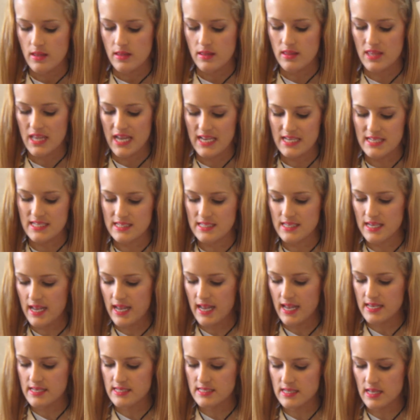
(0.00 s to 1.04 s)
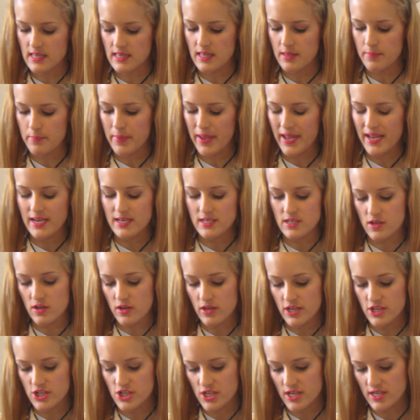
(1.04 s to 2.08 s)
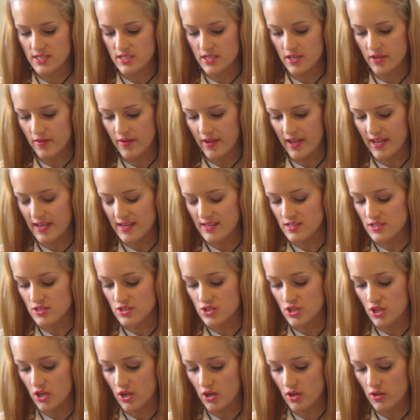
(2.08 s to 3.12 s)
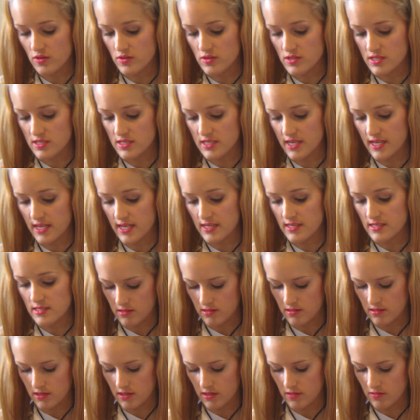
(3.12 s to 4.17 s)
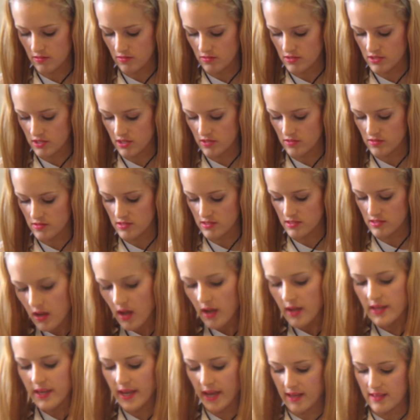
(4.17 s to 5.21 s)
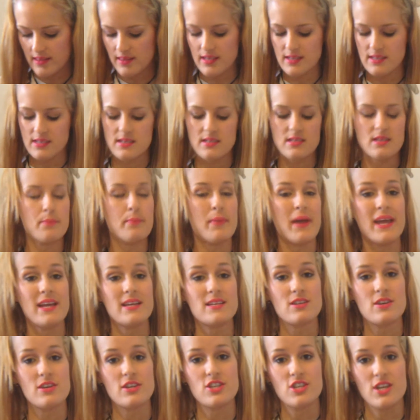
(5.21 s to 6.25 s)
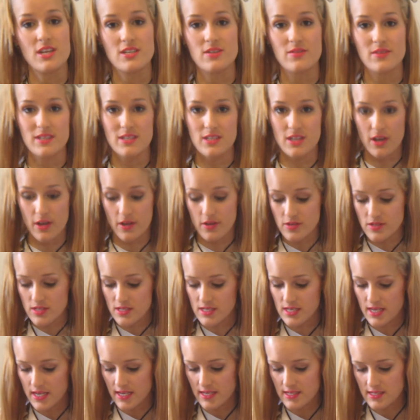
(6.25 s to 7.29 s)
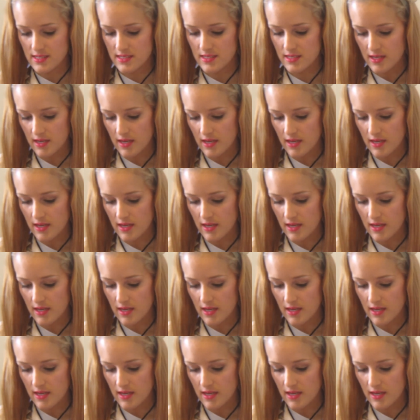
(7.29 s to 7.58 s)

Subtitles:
This is the baked eyeshadow in Toasted. No, not Toast. Yeah, this is the baked eyeshadow in Toasted.